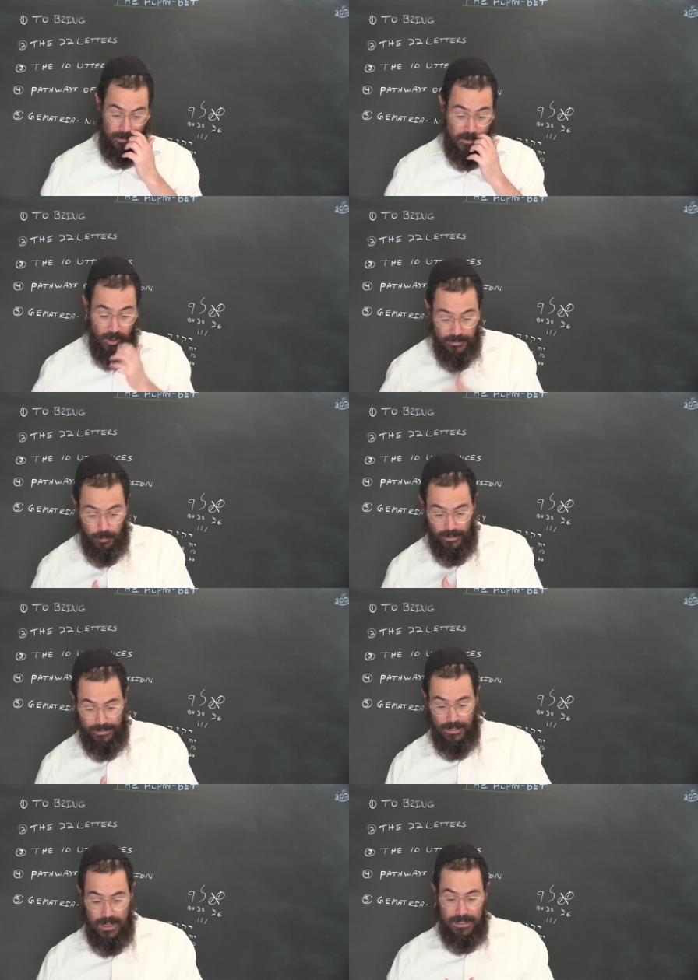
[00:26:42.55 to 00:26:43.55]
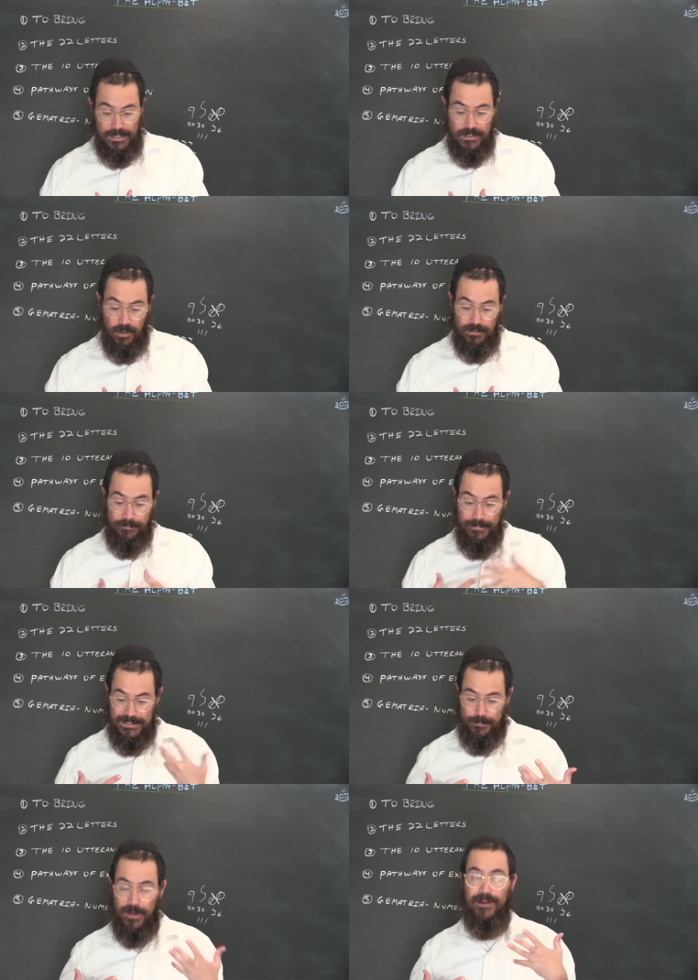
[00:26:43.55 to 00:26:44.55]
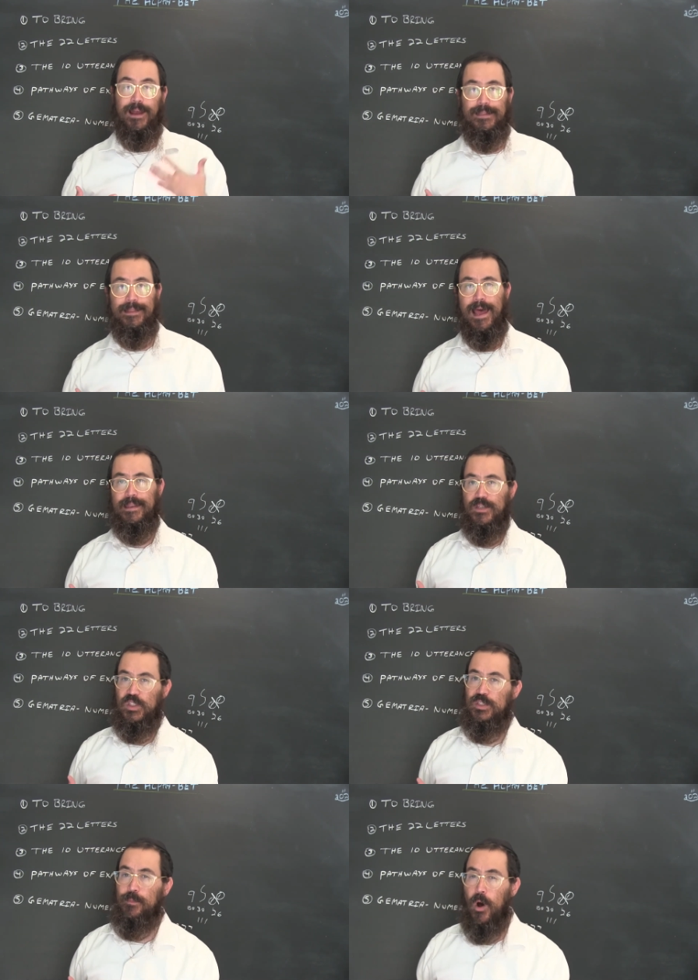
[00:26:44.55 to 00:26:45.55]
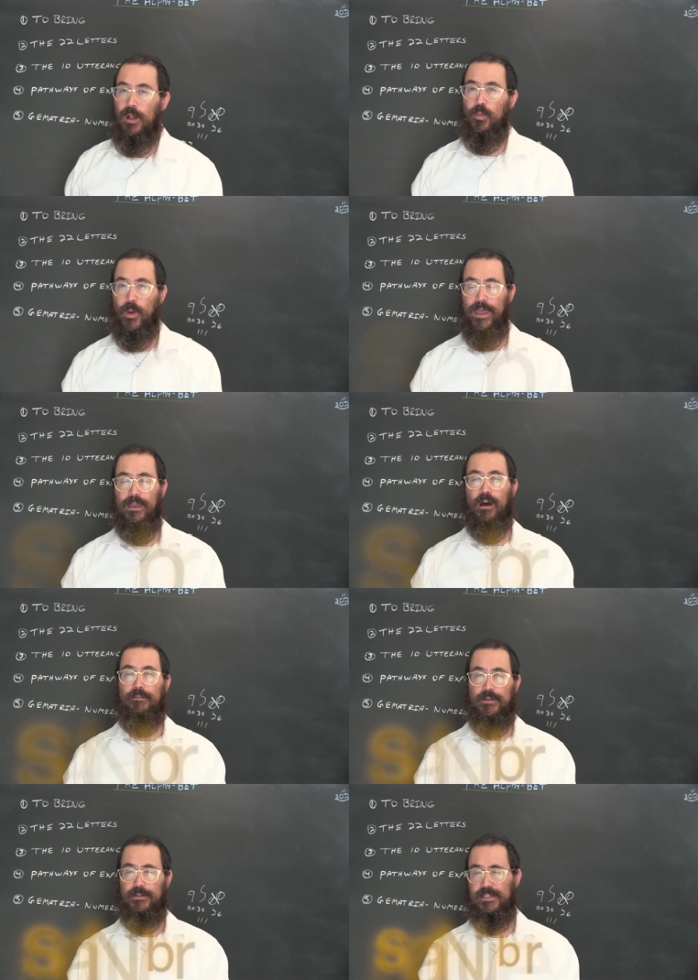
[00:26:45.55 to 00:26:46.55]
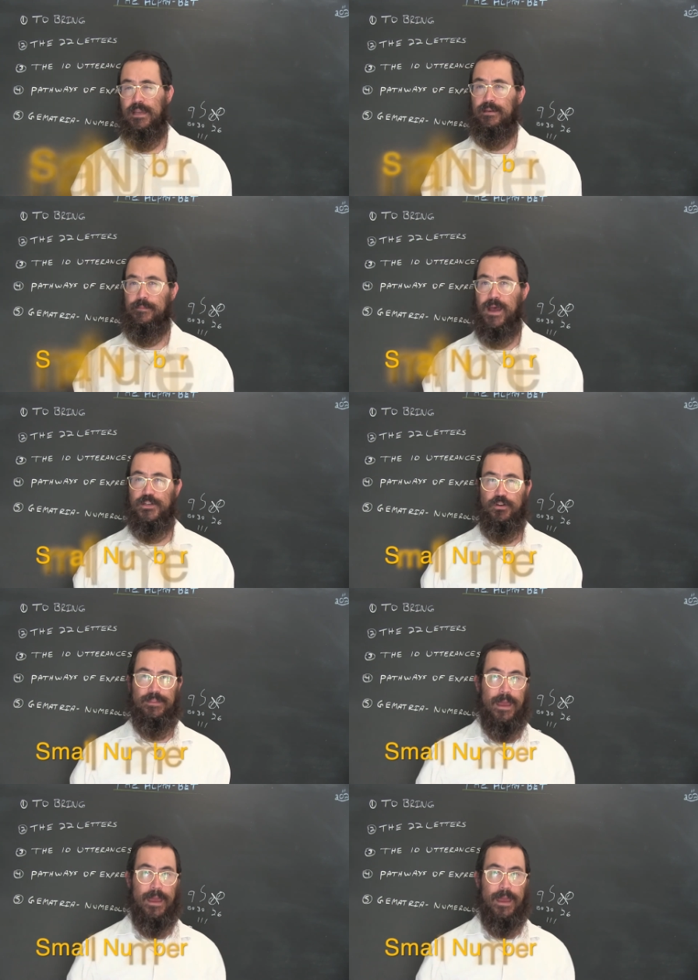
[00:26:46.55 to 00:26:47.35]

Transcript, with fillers: Another way is called a mispar katan, a small way of understanding gematria.